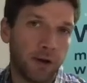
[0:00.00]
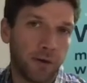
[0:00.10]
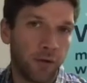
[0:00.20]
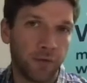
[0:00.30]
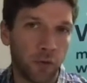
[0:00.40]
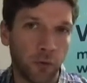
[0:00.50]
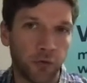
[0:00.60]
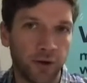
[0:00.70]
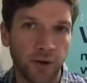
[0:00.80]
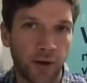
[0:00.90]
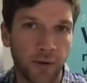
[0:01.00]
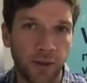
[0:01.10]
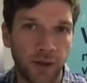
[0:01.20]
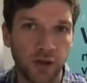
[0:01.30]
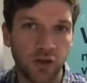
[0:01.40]
Of course, I
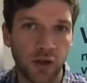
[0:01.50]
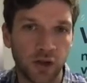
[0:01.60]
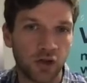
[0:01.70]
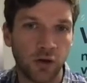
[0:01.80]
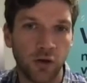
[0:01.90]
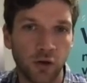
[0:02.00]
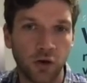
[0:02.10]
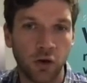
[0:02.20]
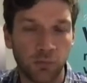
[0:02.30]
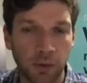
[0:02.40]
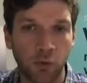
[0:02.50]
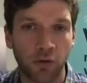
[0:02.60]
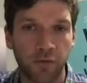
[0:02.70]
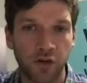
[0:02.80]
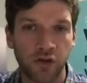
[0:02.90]
think it should and could be more
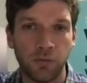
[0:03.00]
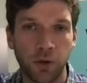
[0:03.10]
efficient,